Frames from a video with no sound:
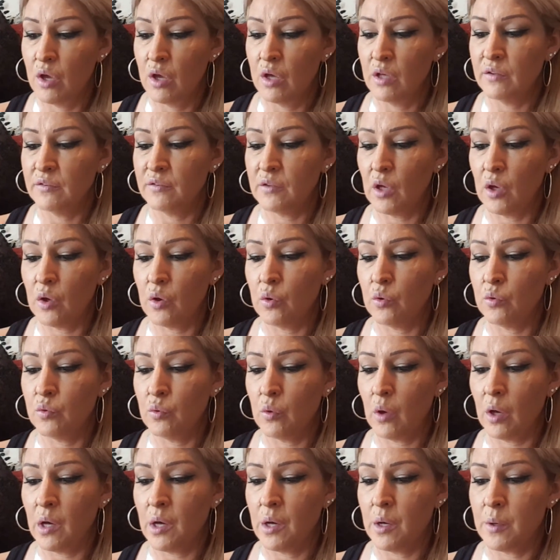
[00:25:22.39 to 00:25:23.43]

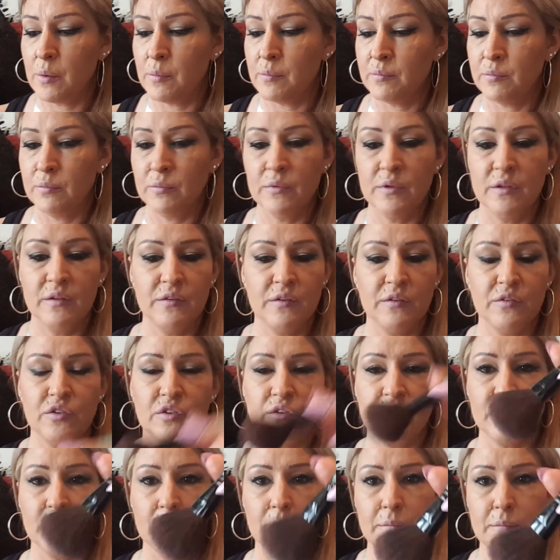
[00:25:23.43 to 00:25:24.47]
So this is
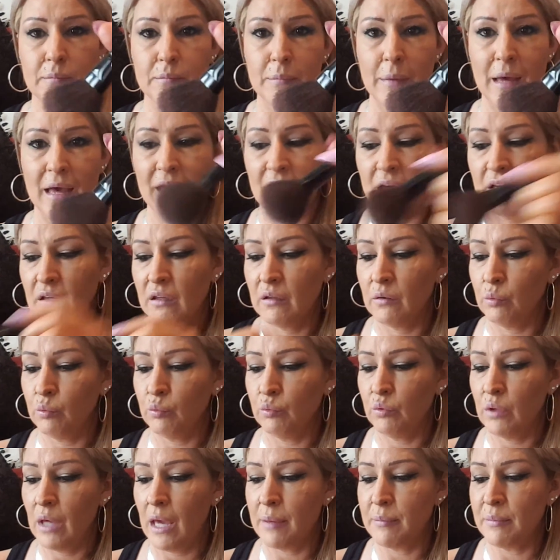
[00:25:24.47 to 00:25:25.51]
just a MAC.
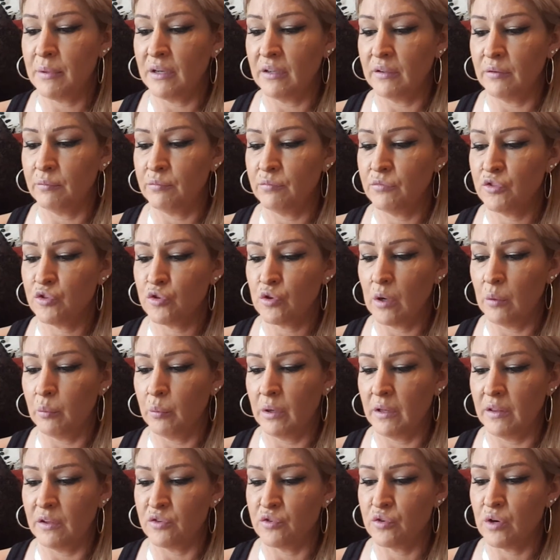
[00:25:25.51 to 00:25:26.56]
Came in one
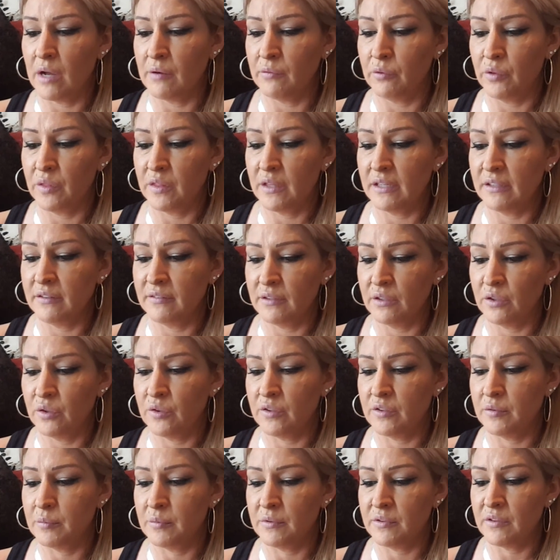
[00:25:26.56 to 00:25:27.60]
of the travel things at
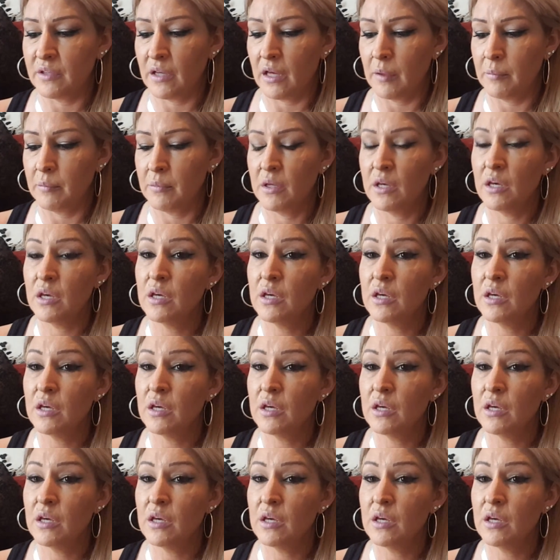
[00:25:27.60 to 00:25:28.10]
Christmas time.